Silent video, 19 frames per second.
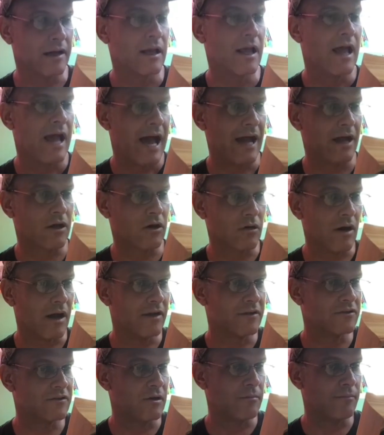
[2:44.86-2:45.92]

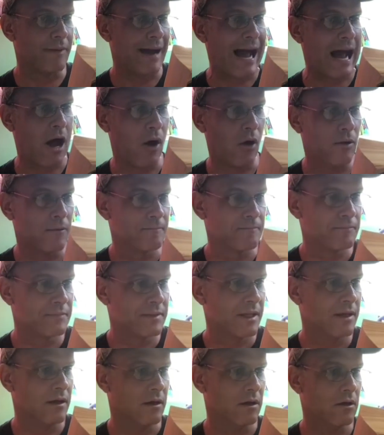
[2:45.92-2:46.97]
across their bow.
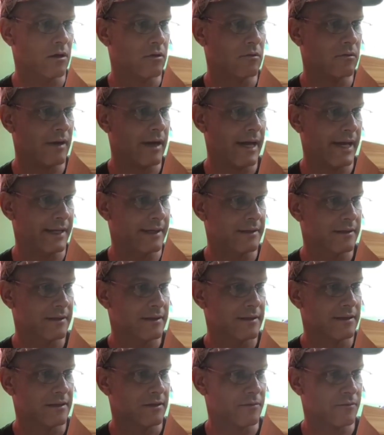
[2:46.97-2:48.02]
"All right.
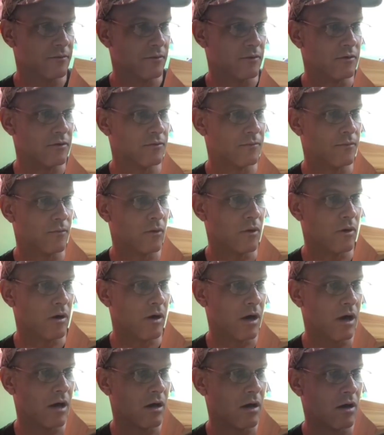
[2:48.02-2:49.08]
The first
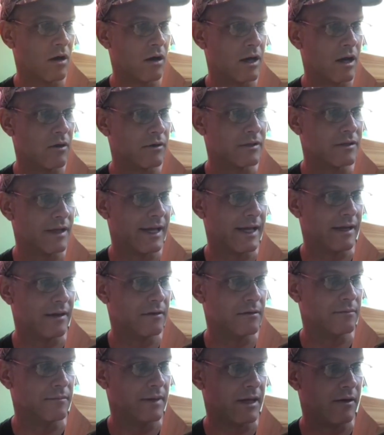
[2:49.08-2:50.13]
four are on our
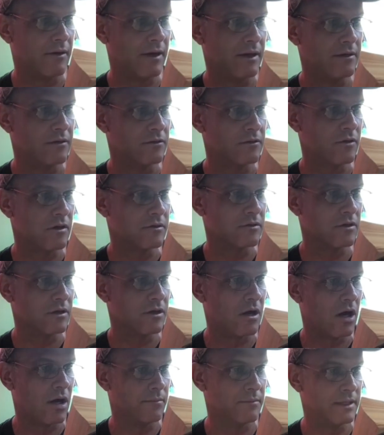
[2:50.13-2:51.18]
tail," Mara instructed
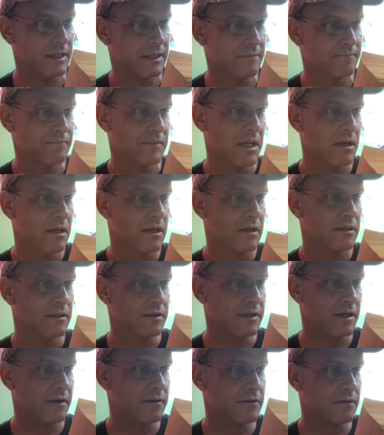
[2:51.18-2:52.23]
calmly. The
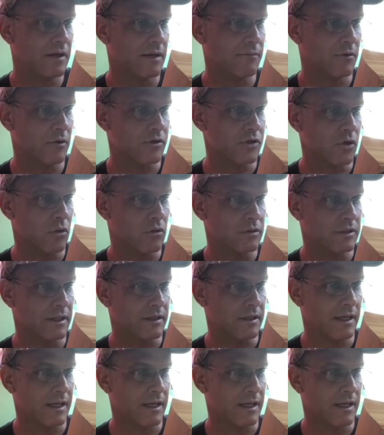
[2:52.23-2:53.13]
Jade Sabre jolted,